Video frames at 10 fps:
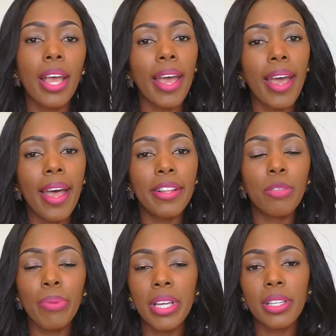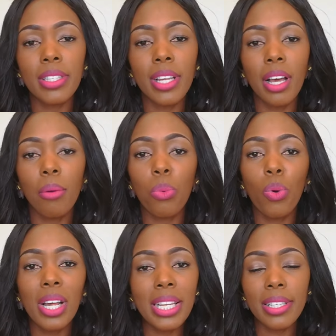and spend some
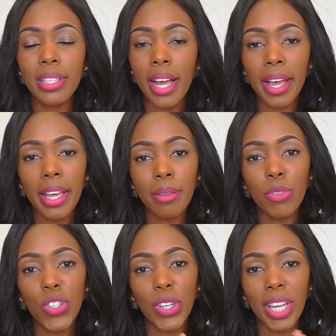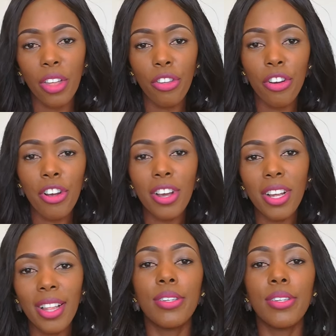quality time together.